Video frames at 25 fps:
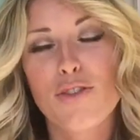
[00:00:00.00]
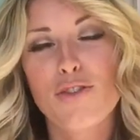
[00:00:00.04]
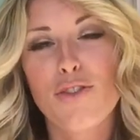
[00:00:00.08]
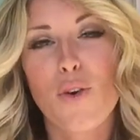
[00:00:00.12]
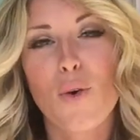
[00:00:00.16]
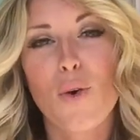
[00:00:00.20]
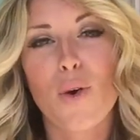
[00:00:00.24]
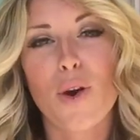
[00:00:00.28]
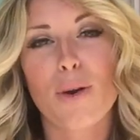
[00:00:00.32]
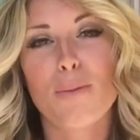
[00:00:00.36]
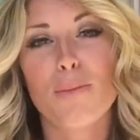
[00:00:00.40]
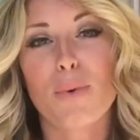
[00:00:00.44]

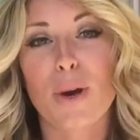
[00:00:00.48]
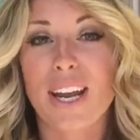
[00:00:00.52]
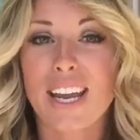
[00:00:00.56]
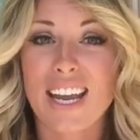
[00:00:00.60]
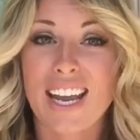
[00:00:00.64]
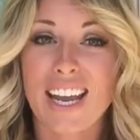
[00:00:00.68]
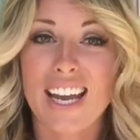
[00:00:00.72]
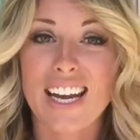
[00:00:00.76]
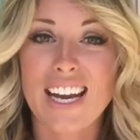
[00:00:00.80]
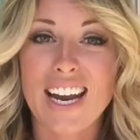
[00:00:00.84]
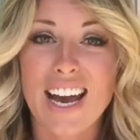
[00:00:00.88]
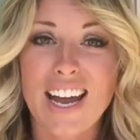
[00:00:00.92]
for
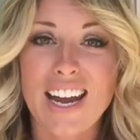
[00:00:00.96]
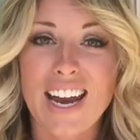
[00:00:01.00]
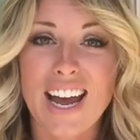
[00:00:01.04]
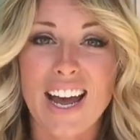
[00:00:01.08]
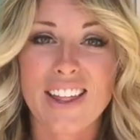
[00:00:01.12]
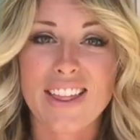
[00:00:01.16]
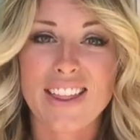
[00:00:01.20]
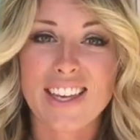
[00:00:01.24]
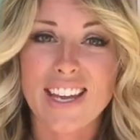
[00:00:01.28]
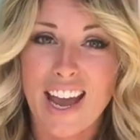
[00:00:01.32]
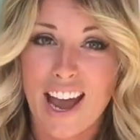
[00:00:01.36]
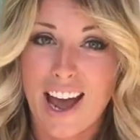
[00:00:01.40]
breaking an
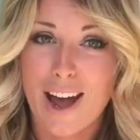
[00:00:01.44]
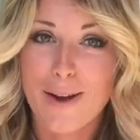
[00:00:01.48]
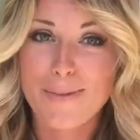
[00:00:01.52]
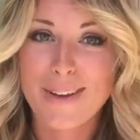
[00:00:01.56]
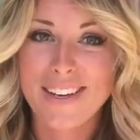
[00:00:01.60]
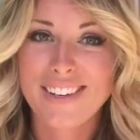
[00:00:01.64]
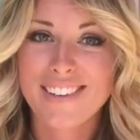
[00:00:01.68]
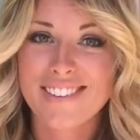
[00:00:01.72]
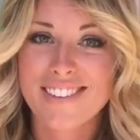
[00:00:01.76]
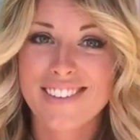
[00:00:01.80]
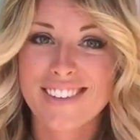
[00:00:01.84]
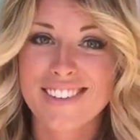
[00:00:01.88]
unhealthy
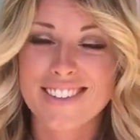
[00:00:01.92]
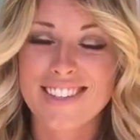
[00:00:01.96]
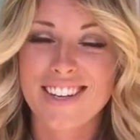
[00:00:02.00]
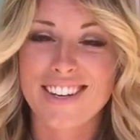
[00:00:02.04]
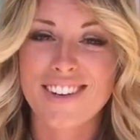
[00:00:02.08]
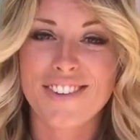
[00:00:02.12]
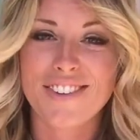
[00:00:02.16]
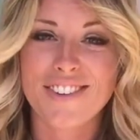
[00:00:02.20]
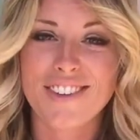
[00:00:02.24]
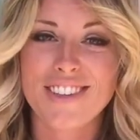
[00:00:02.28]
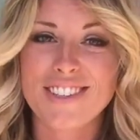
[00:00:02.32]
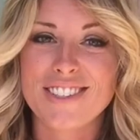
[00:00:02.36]
habit because I
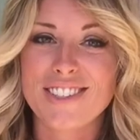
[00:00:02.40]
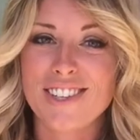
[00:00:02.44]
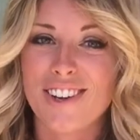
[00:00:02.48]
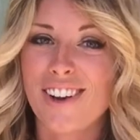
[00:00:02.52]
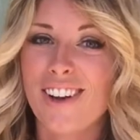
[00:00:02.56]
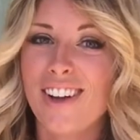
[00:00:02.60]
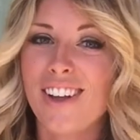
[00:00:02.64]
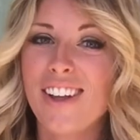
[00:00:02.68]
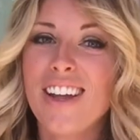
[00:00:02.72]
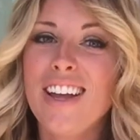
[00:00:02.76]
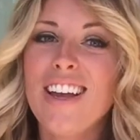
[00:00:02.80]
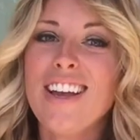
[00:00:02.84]
know that
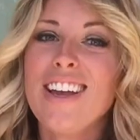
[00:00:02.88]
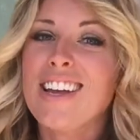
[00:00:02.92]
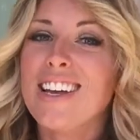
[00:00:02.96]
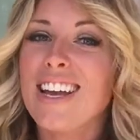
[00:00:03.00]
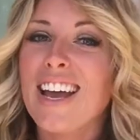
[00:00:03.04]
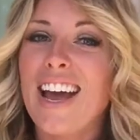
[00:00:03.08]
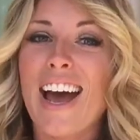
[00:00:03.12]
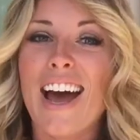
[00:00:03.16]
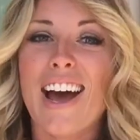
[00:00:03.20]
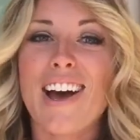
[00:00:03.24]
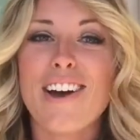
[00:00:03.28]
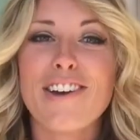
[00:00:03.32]
y'all
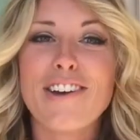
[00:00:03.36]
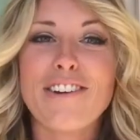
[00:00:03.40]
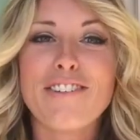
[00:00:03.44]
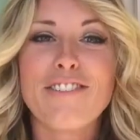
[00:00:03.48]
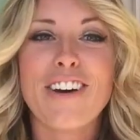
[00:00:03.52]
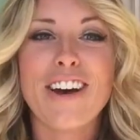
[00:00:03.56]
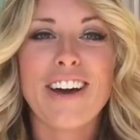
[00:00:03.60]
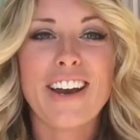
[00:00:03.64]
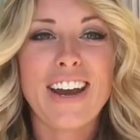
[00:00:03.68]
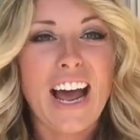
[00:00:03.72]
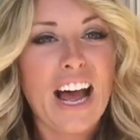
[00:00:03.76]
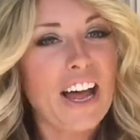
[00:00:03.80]
have
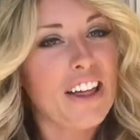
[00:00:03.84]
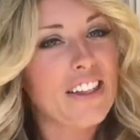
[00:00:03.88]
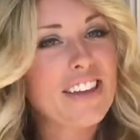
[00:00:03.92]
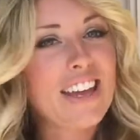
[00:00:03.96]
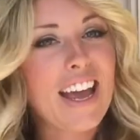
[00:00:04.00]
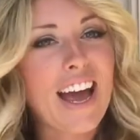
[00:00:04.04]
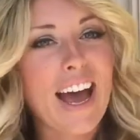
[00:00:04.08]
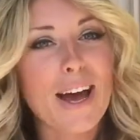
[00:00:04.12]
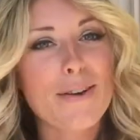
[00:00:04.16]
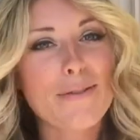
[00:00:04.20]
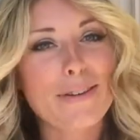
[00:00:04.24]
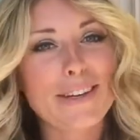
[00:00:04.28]
unhealthy
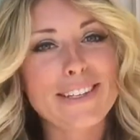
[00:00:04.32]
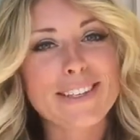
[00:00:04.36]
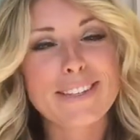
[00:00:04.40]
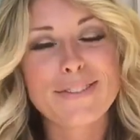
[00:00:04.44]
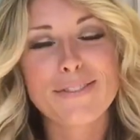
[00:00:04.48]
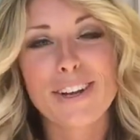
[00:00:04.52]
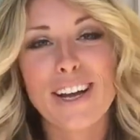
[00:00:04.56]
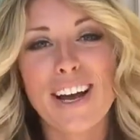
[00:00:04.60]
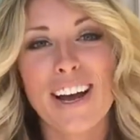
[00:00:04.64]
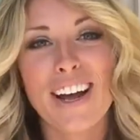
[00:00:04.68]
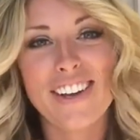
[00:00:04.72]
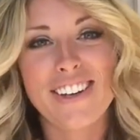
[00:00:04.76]
habits,
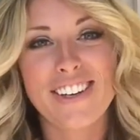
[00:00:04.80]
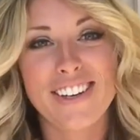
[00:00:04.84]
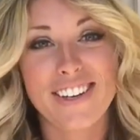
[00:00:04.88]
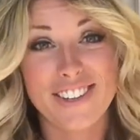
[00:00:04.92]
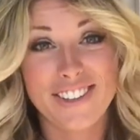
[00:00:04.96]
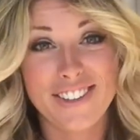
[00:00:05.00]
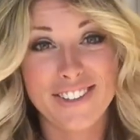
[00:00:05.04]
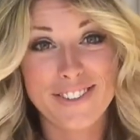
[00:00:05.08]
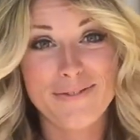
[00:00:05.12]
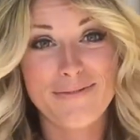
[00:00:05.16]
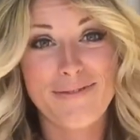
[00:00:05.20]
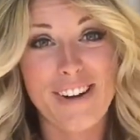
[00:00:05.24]
we all do,
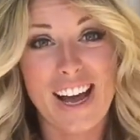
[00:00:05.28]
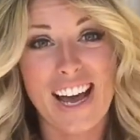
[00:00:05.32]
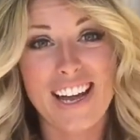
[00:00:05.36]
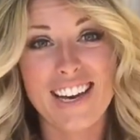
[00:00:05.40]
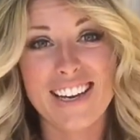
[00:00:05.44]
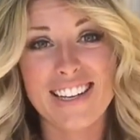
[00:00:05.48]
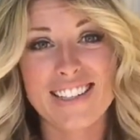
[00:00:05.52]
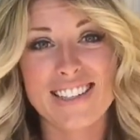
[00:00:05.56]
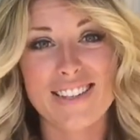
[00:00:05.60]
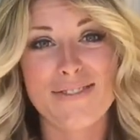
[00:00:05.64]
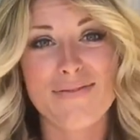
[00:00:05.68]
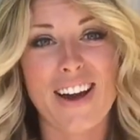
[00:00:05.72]

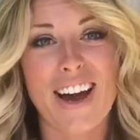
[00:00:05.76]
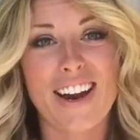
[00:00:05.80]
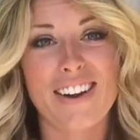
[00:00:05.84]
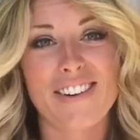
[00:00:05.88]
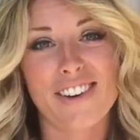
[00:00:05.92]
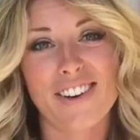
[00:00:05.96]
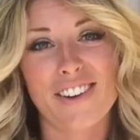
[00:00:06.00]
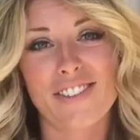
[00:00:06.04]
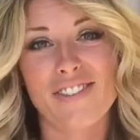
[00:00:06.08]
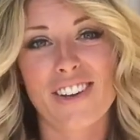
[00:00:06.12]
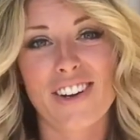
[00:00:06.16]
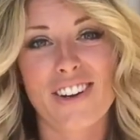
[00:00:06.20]
but it's a
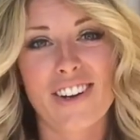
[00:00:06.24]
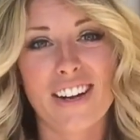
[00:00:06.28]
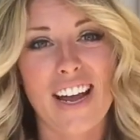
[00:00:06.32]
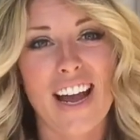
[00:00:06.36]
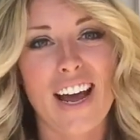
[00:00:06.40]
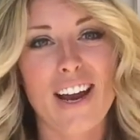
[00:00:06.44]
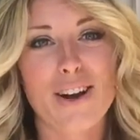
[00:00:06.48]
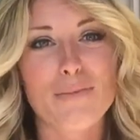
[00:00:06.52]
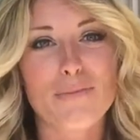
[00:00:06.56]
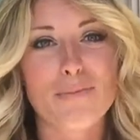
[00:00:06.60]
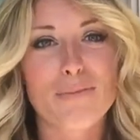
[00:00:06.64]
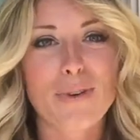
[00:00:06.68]
matter of learning
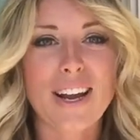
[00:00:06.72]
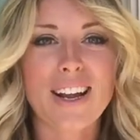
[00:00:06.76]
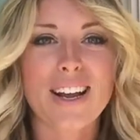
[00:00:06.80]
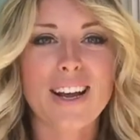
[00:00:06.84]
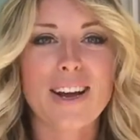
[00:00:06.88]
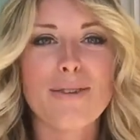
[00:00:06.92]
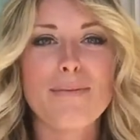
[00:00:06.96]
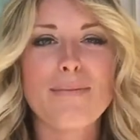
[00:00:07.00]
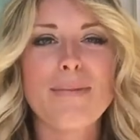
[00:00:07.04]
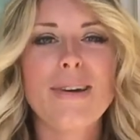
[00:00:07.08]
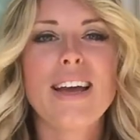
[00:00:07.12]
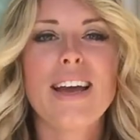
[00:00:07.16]
how to break
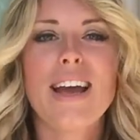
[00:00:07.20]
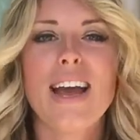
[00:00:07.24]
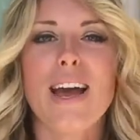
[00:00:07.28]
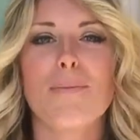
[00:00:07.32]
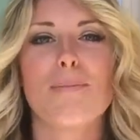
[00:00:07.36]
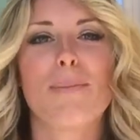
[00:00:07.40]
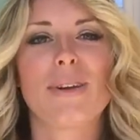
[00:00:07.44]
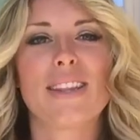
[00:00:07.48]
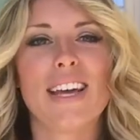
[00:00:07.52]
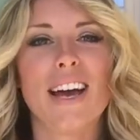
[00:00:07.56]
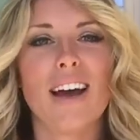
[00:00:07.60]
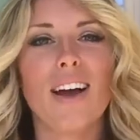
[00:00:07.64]
them
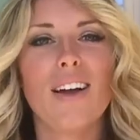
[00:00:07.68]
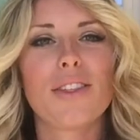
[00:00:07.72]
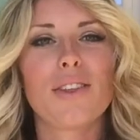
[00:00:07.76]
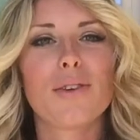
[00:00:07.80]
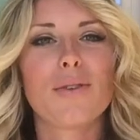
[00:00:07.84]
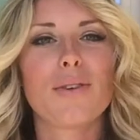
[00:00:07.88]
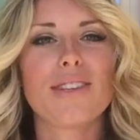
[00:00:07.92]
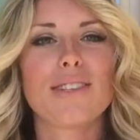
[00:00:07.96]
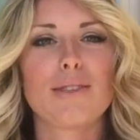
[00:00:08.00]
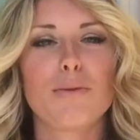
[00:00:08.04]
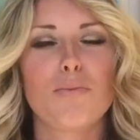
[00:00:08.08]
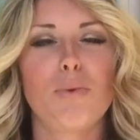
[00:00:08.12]
and put the healthy
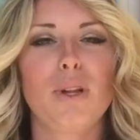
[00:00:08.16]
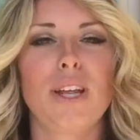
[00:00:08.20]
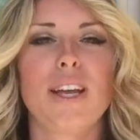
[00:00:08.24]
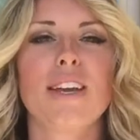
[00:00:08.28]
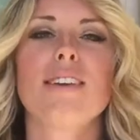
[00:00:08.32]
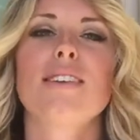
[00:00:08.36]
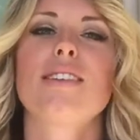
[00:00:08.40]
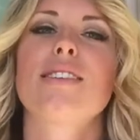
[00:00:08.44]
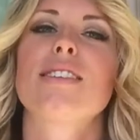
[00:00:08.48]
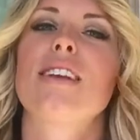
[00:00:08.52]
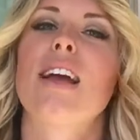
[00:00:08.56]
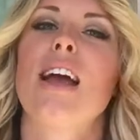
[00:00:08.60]
ones in
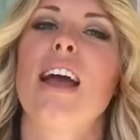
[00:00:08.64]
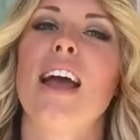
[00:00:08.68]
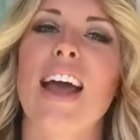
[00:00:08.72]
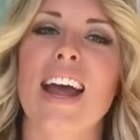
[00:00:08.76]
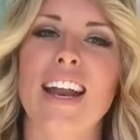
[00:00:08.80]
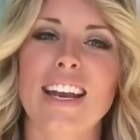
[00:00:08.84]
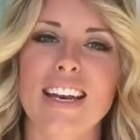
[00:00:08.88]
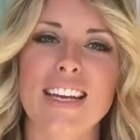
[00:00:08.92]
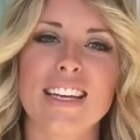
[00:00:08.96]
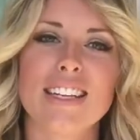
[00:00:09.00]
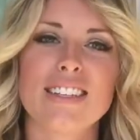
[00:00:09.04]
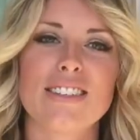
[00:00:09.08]
place
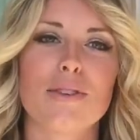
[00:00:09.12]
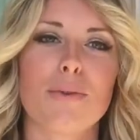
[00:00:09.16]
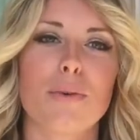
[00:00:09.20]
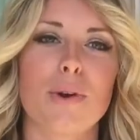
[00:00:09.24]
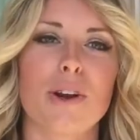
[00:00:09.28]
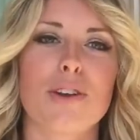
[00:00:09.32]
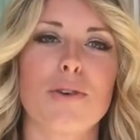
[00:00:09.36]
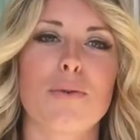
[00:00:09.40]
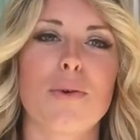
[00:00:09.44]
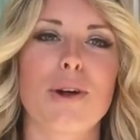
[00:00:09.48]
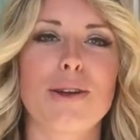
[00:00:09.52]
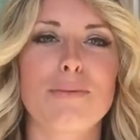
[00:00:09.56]
and get to where
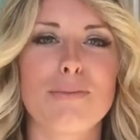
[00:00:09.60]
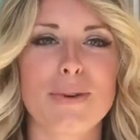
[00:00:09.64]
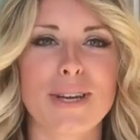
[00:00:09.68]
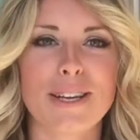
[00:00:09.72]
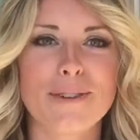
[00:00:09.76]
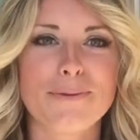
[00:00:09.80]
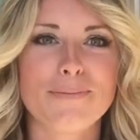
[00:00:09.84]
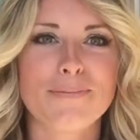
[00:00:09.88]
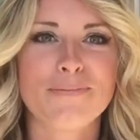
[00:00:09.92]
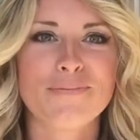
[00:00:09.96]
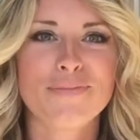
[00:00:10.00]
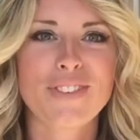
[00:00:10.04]
you want to
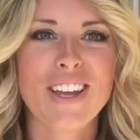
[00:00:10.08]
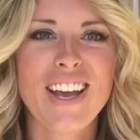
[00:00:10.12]
be.